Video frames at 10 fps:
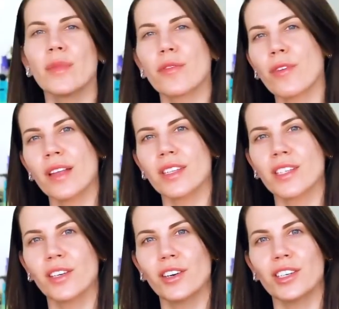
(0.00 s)
I'm the friend
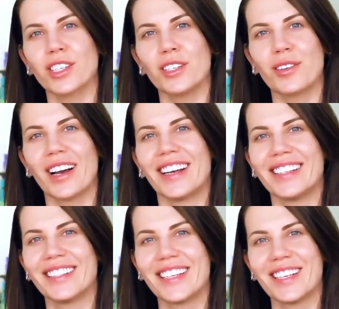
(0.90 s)
that's encouraging you
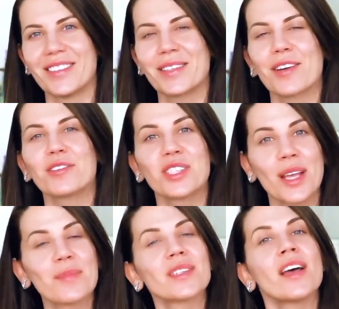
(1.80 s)
guys to use code
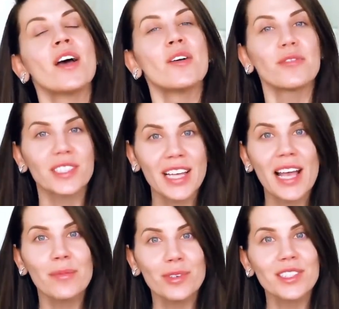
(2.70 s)
James for
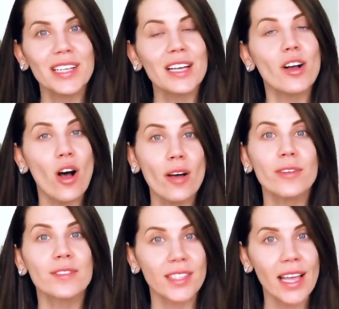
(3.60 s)
10% off of